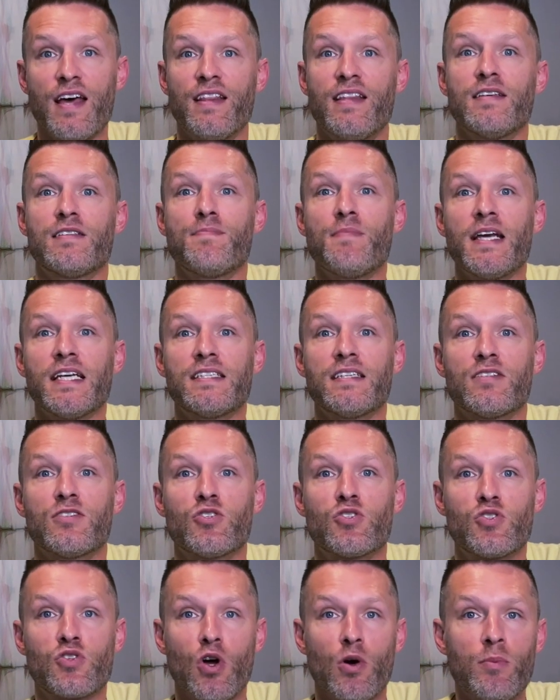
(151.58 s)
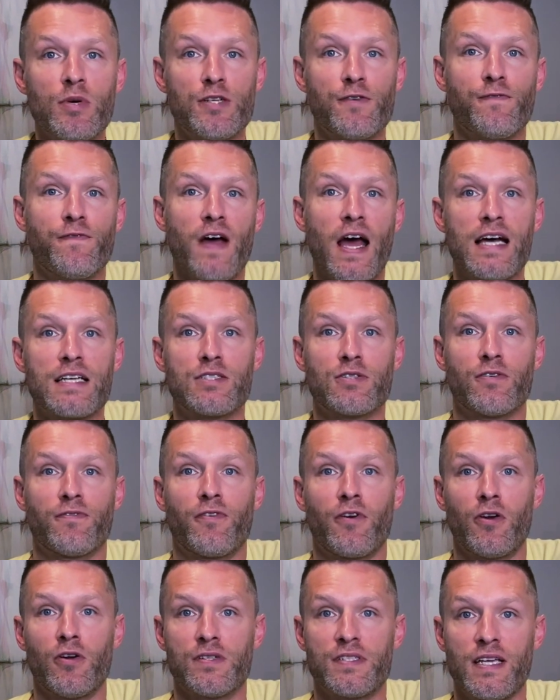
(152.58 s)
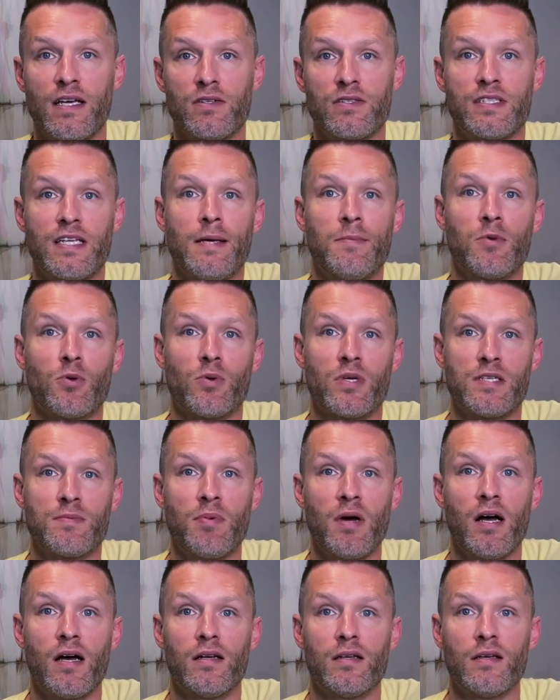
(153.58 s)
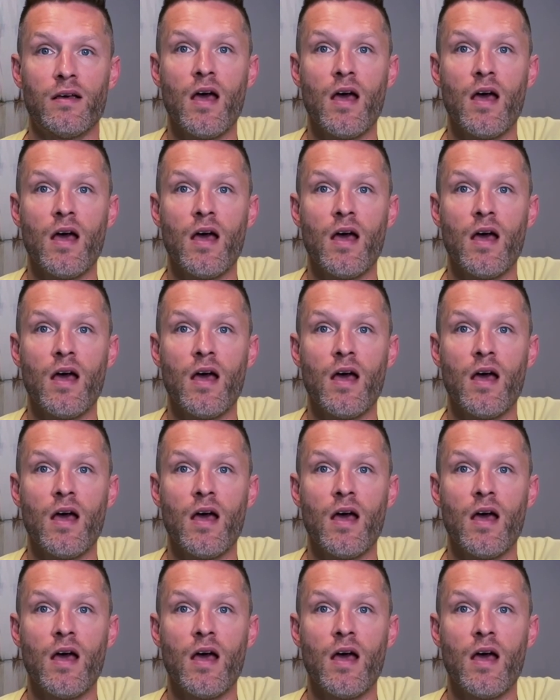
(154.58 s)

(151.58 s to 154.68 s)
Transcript: This makes it so much faster for your sales team to respond,